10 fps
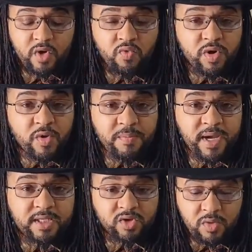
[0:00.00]

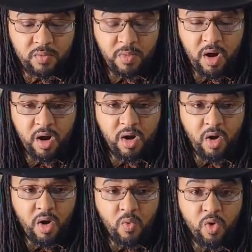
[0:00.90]
career-based
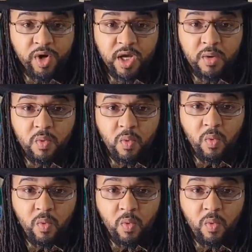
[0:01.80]
or working